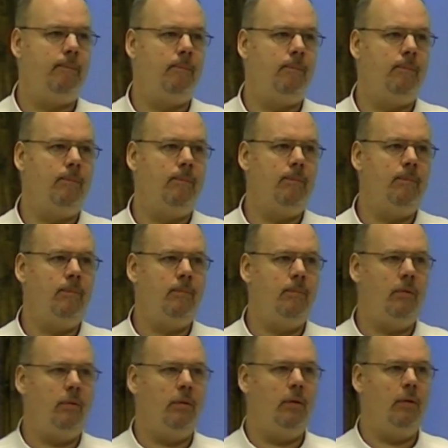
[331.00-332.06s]

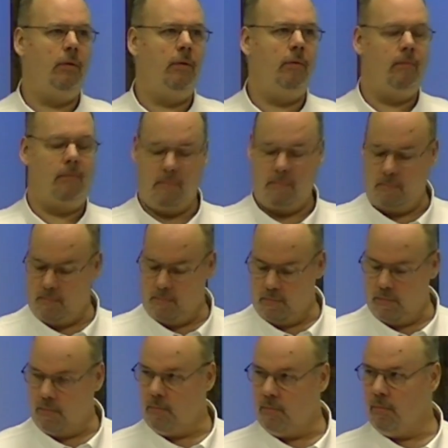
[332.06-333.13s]

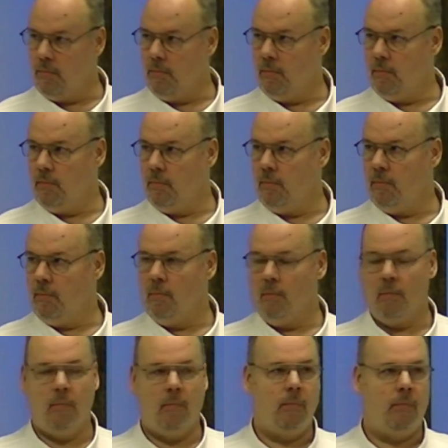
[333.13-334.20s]

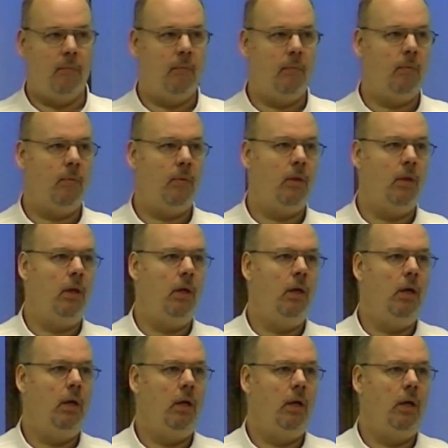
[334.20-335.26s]

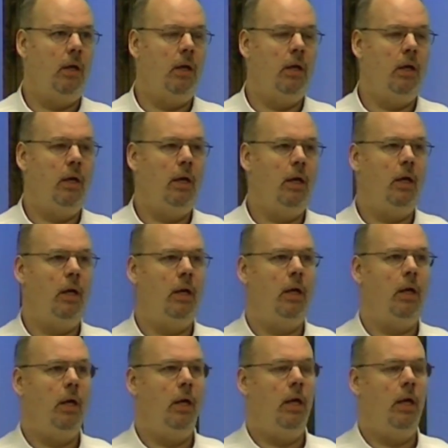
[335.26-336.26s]
Nothing is said.